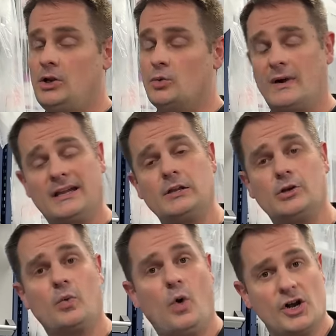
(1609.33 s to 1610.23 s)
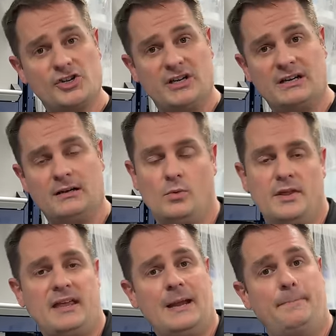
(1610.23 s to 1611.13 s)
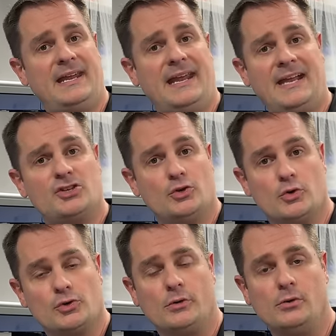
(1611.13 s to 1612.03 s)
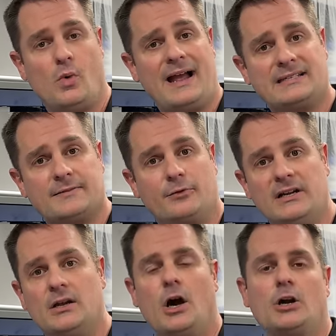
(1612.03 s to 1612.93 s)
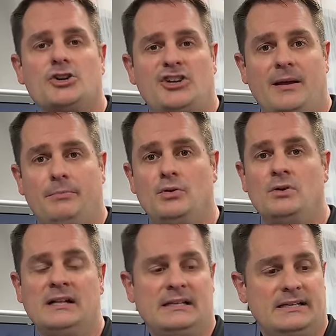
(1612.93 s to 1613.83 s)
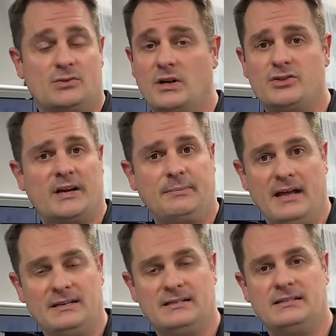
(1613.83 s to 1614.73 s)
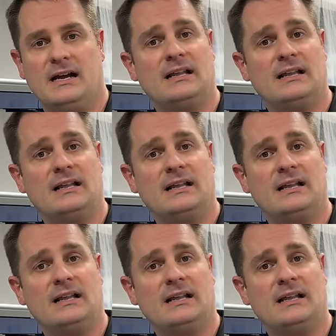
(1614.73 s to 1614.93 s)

Regular washing with a pH neutral wax-free car shampoo is what is recommended.